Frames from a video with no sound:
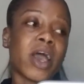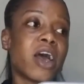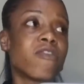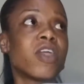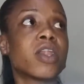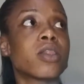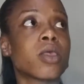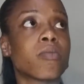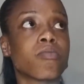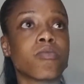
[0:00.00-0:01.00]
have that
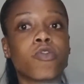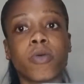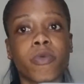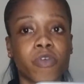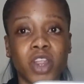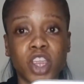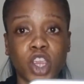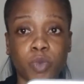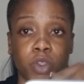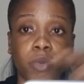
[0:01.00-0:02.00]
form of
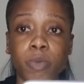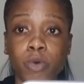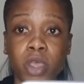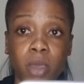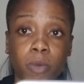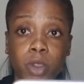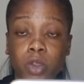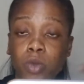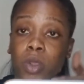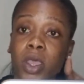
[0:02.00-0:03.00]
relationship with people who came
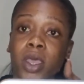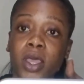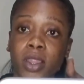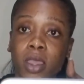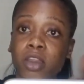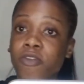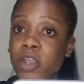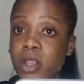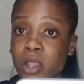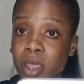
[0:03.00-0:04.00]
onto their
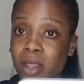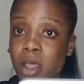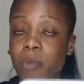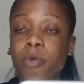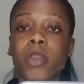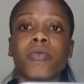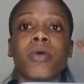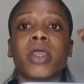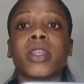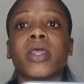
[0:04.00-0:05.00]
university at that point,
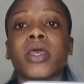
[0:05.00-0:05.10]
right?